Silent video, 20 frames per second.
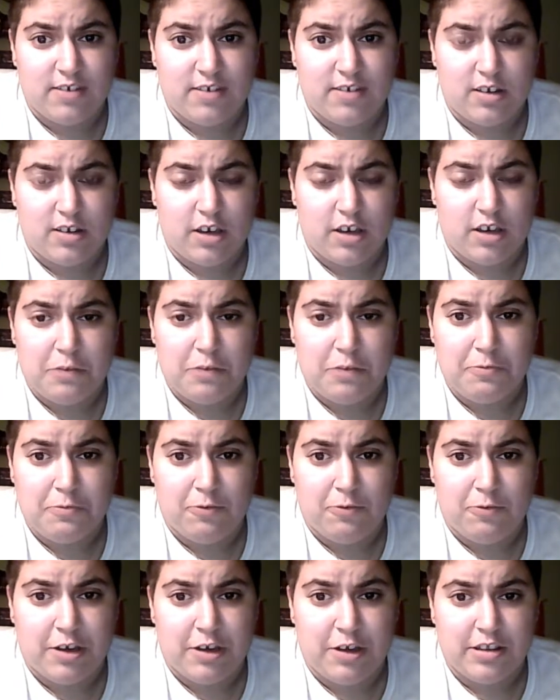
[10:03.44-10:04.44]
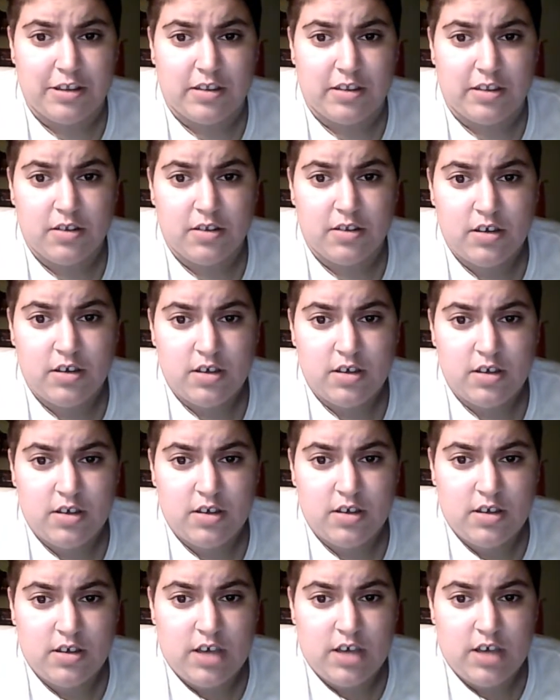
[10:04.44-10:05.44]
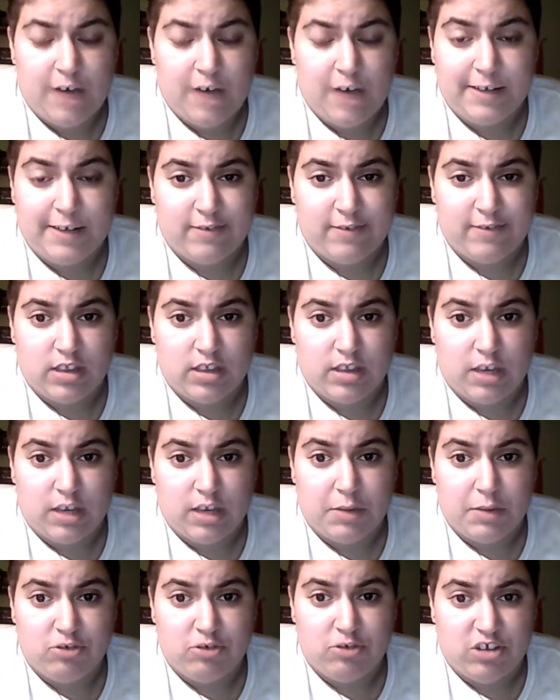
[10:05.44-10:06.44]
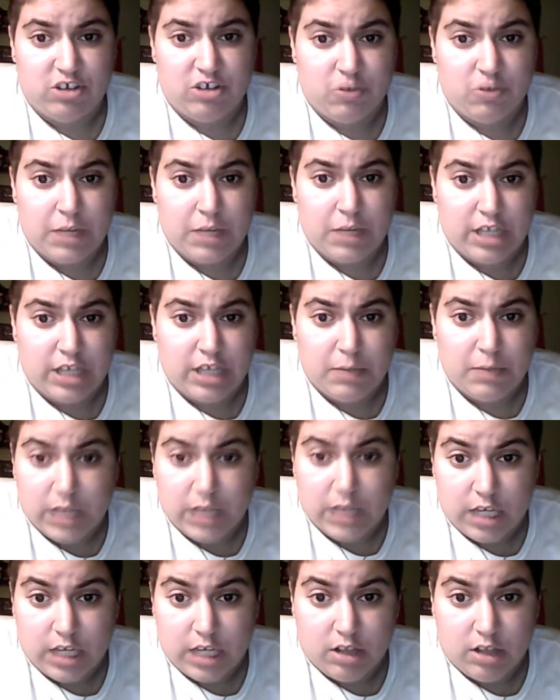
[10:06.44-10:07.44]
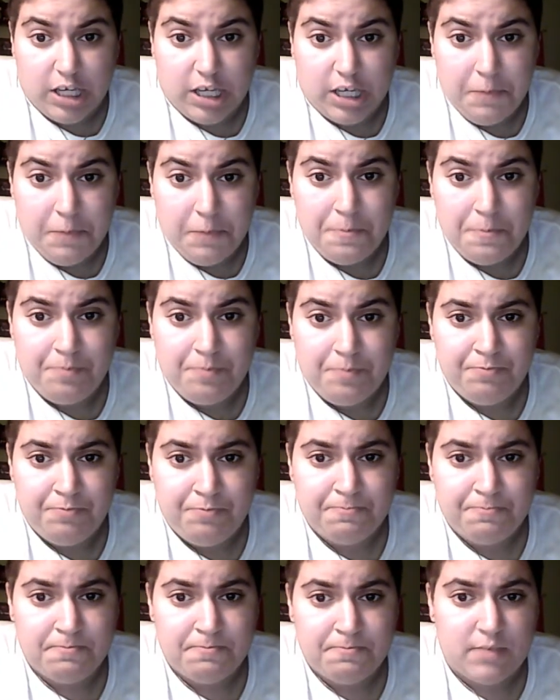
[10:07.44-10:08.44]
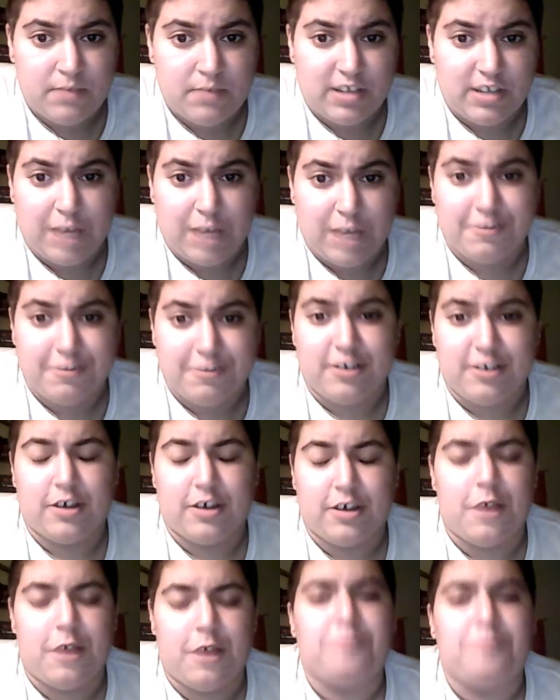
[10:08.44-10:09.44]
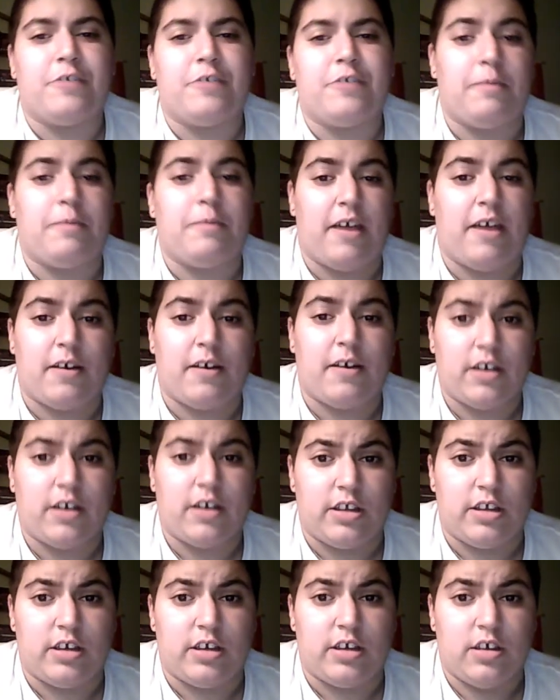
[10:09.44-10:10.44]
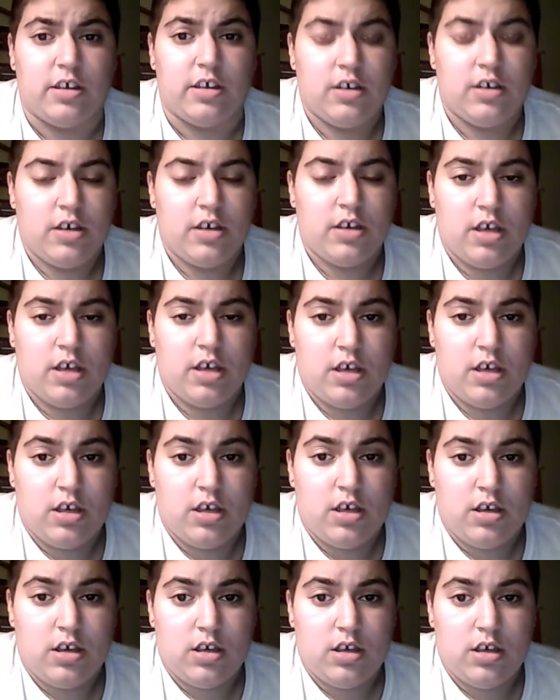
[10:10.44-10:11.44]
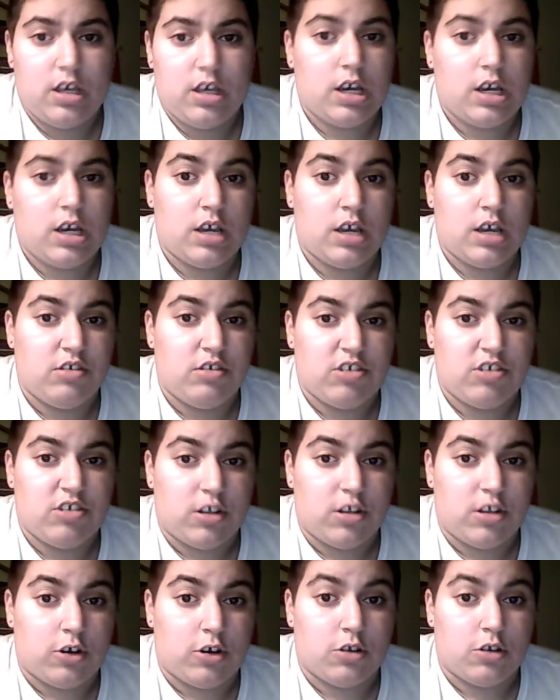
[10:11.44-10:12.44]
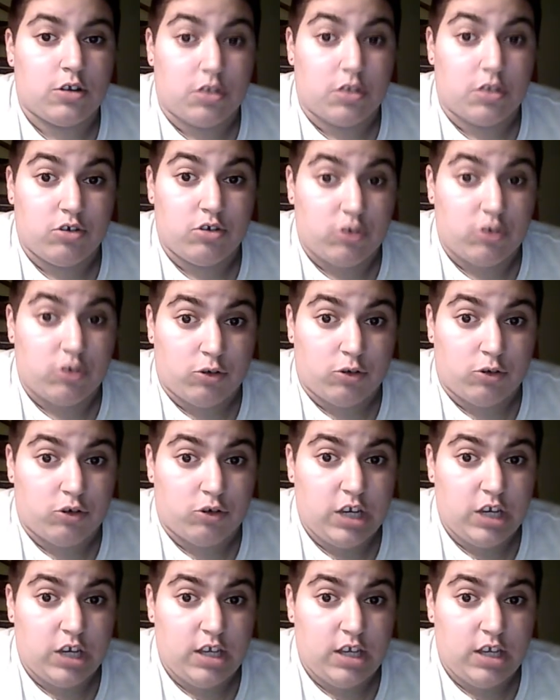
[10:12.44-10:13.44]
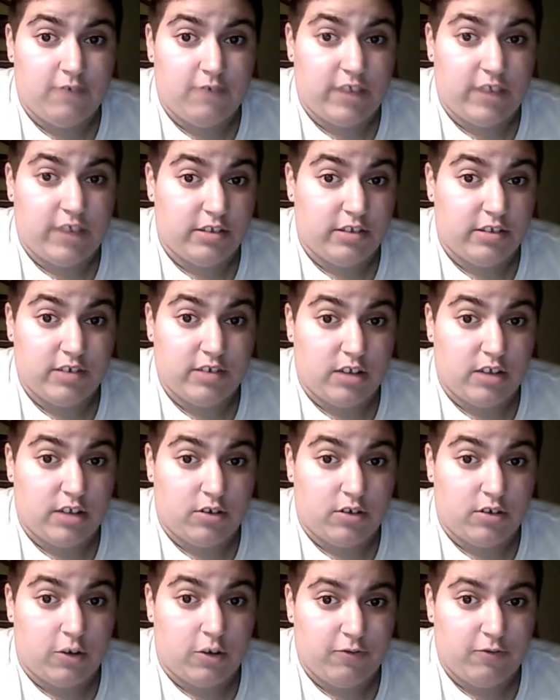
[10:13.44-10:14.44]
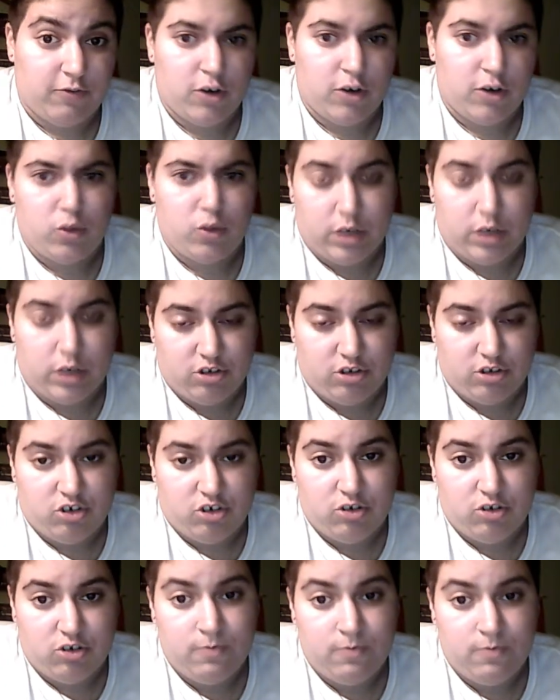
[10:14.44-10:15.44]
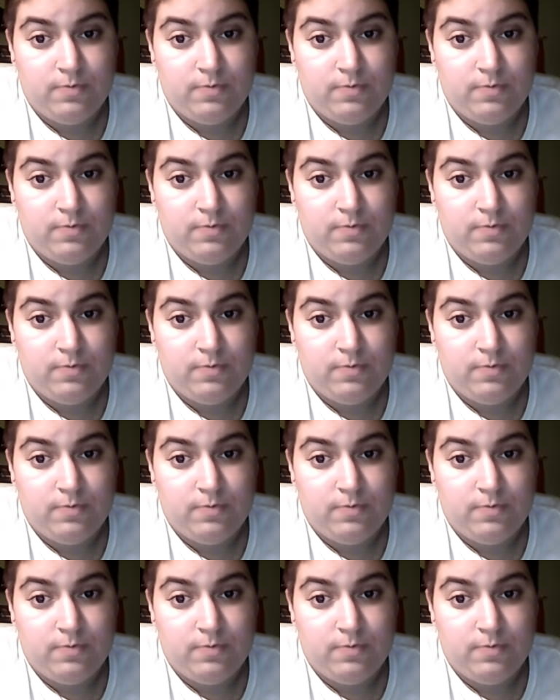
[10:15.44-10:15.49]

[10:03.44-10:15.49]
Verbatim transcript: gonna come when I'm gonna have to think about changing my name legally the time's gonna come when I'm gonna consider the surgery if I decide to go for it, which